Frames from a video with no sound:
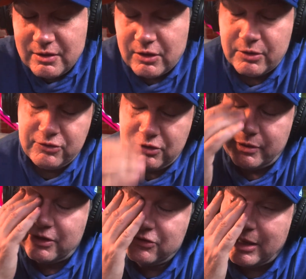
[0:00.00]
those two
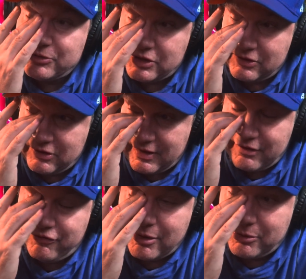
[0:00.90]
interceptions and that
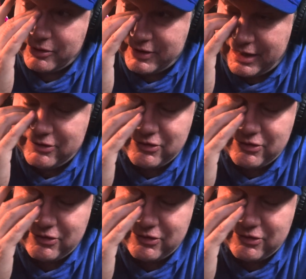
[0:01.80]
fumble in the end